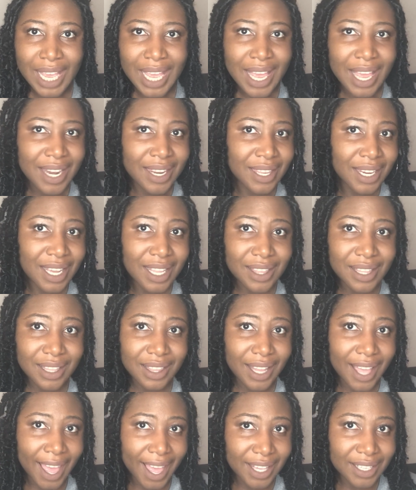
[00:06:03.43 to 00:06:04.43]

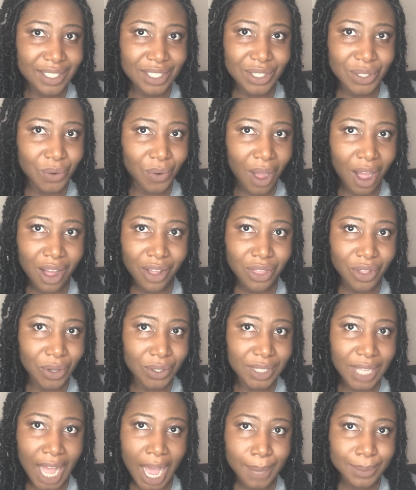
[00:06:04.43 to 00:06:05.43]
Nonetheless, through all those
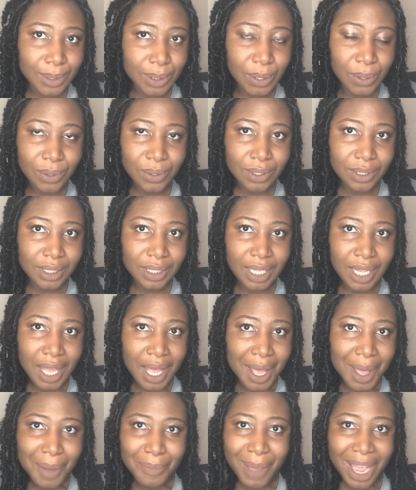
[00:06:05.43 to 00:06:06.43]
obstacles,
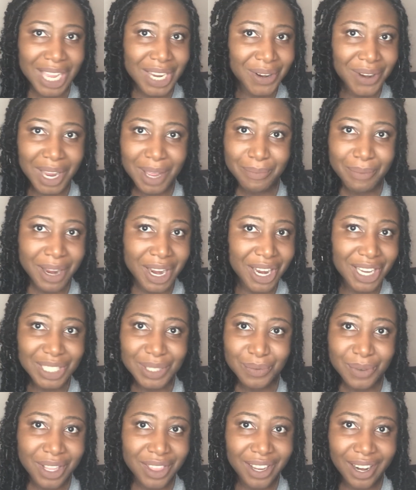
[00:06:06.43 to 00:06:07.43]
my grandparents
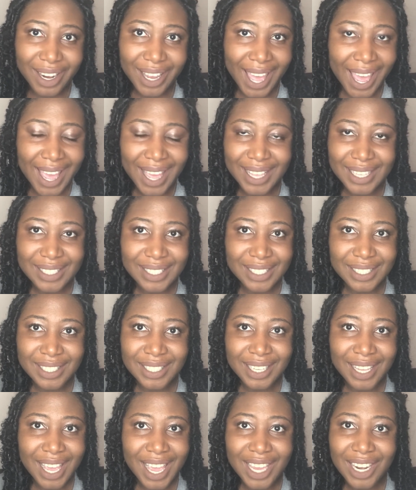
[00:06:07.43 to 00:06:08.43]
won their case,
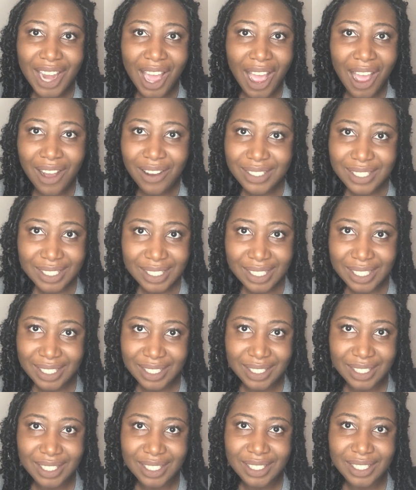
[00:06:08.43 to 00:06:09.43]
and all
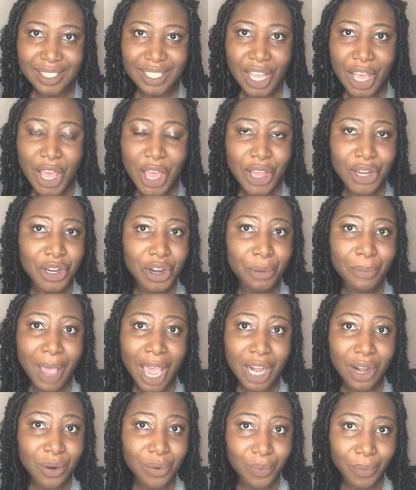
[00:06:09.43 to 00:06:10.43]
citizens, no
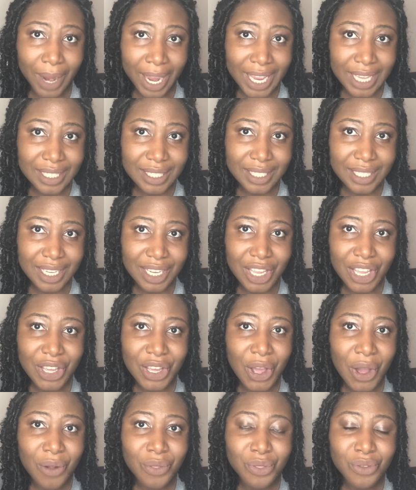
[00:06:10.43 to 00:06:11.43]
matter race, could
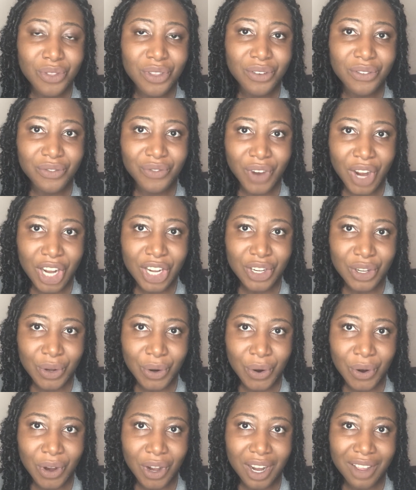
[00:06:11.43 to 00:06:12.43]
go through the front
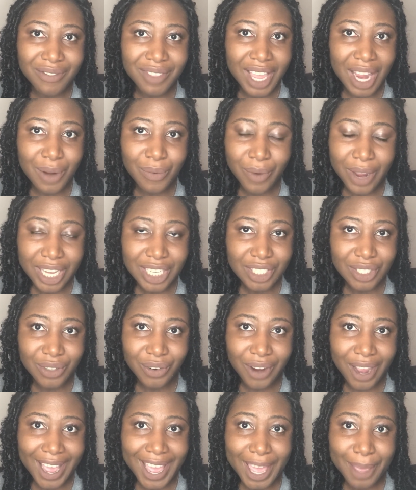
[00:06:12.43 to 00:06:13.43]
door of that
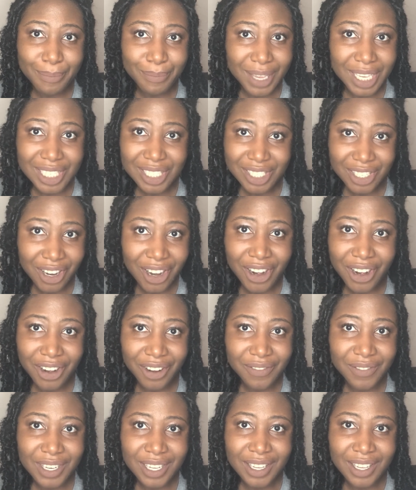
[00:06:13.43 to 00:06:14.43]
restaurant and be served.
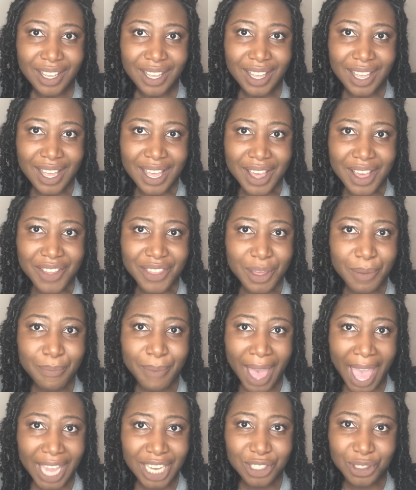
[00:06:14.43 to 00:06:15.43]
The
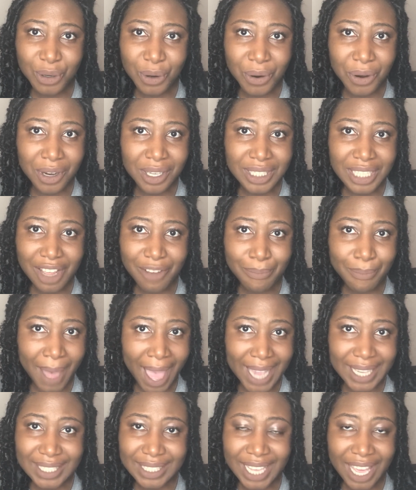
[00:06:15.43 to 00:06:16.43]
back doors of
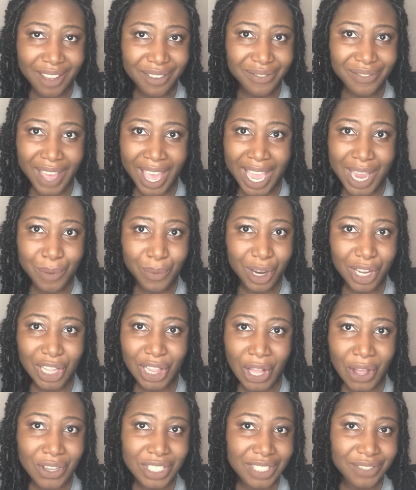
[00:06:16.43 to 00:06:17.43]
Max Cafe were
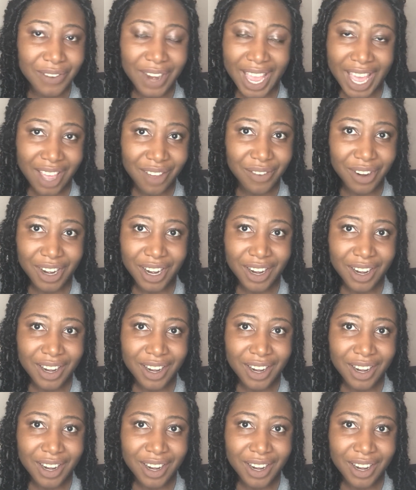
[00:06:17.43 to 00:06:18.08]
closed forever.